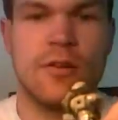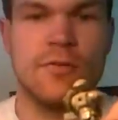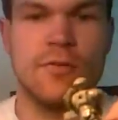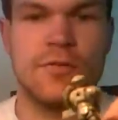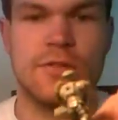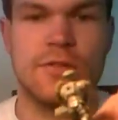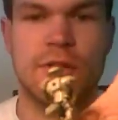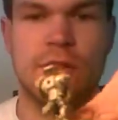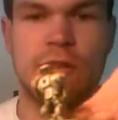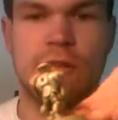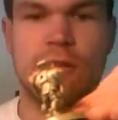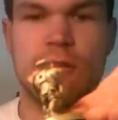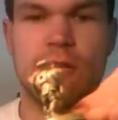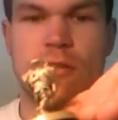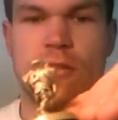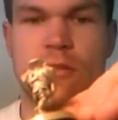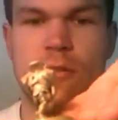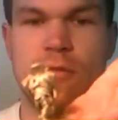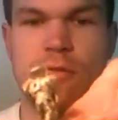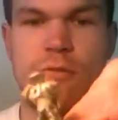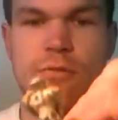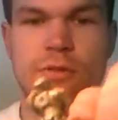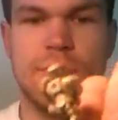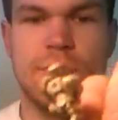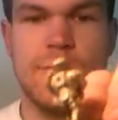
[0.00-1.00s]
decided to
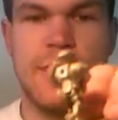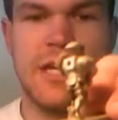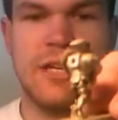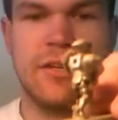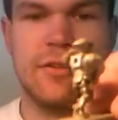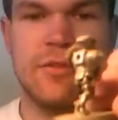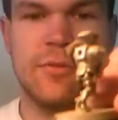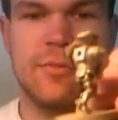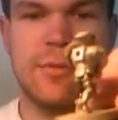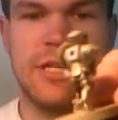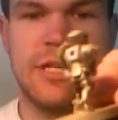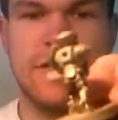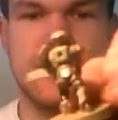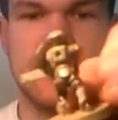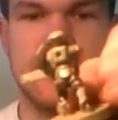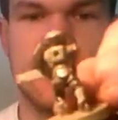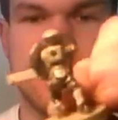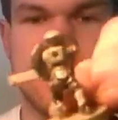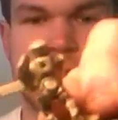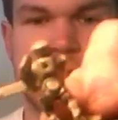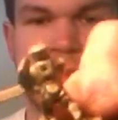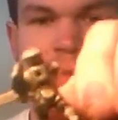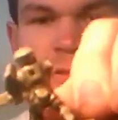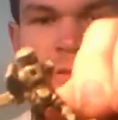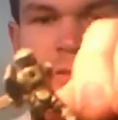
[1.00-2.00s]
do the back of the
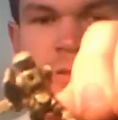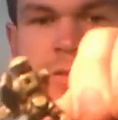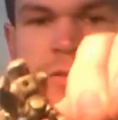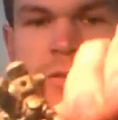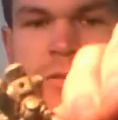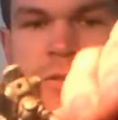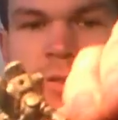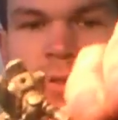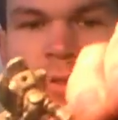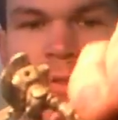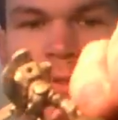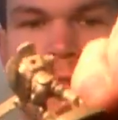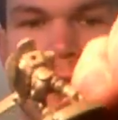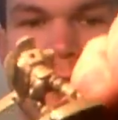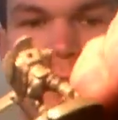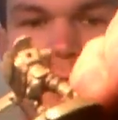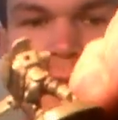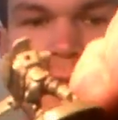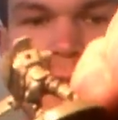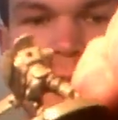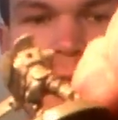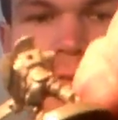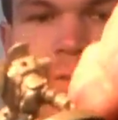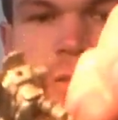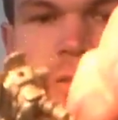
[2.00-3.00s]
pants.
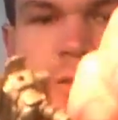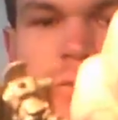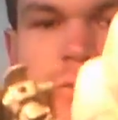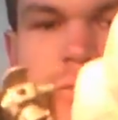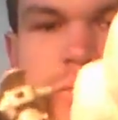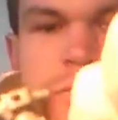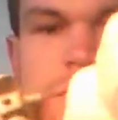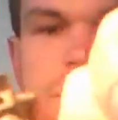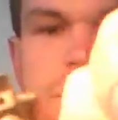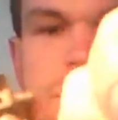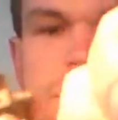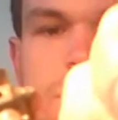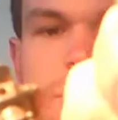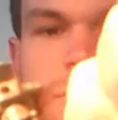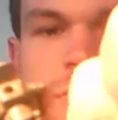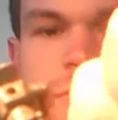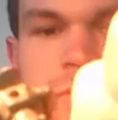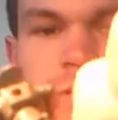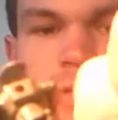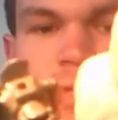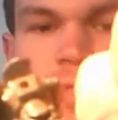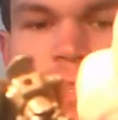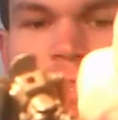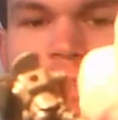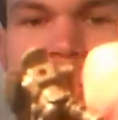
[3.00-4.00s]
So you
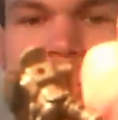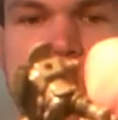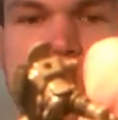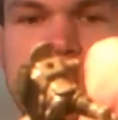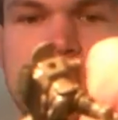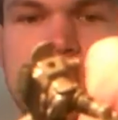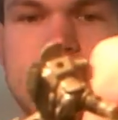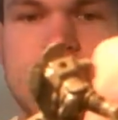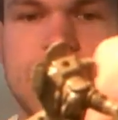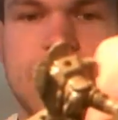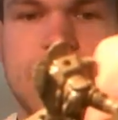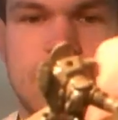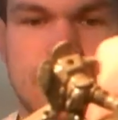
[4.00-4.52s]
can see how it's